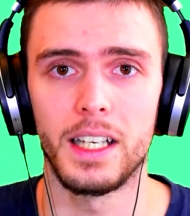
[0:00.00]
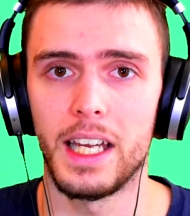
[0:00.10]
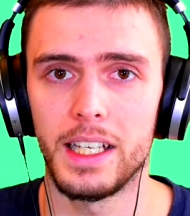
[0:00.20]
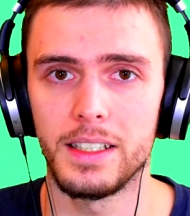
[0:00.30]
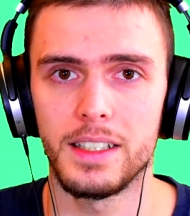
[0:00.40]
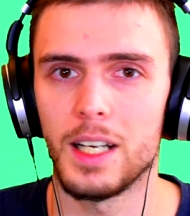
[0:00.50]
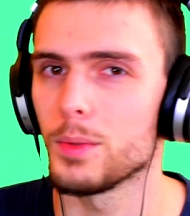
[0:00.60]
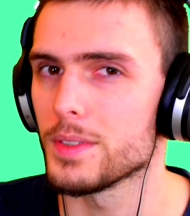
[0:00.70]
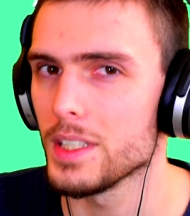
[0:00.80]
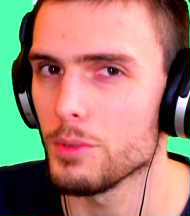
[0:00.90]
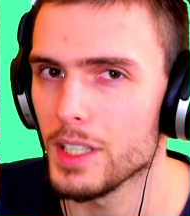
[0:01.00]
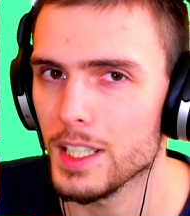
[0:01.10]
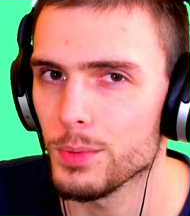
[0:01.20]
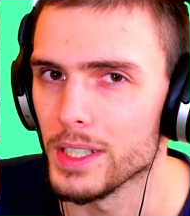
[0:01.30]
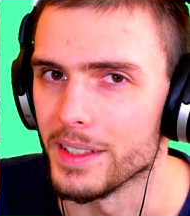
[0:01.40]
And I will see you in the
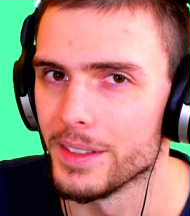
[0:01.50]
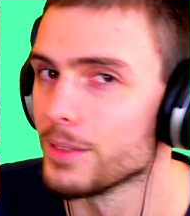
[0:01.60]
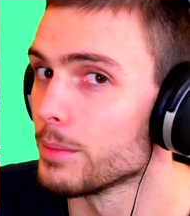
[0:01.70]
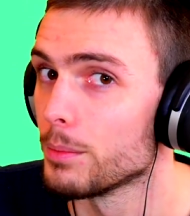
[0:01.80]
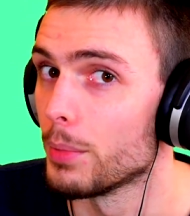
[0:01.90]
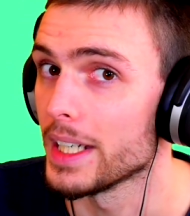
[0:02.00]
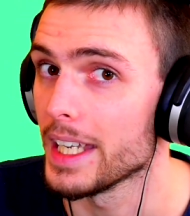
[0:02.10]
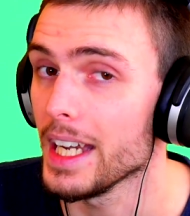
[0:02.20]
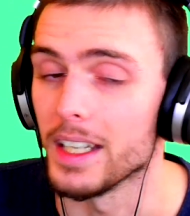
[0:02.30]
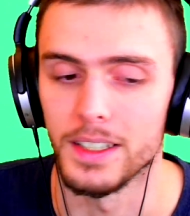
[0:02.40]
next one. Bunny out.